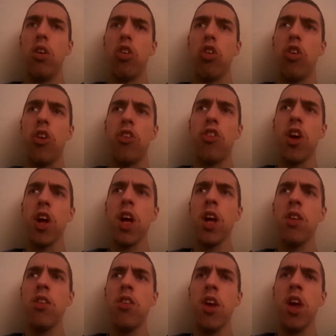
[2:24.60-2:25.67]
So the
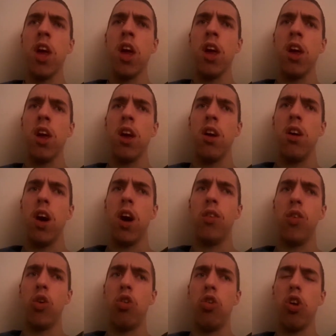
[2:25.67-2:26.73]
second thing I
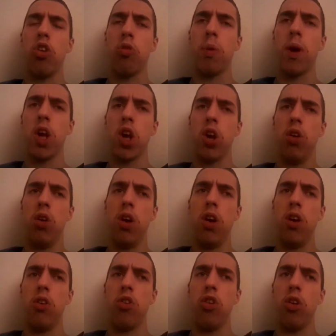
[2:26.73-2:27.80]
will do as special
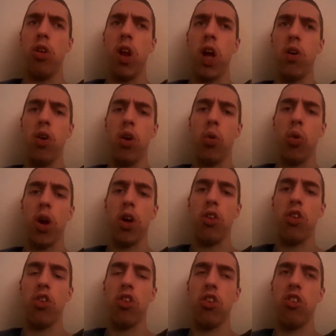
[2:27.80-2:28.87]
is level
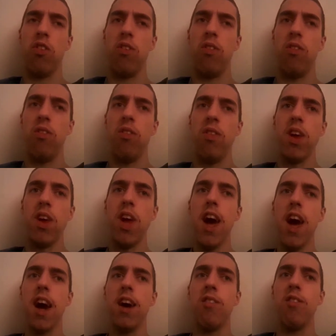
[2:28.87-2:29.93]
requests.
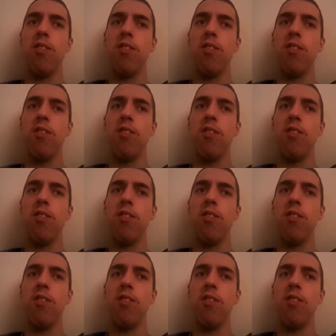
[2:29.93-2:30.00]
Yeah.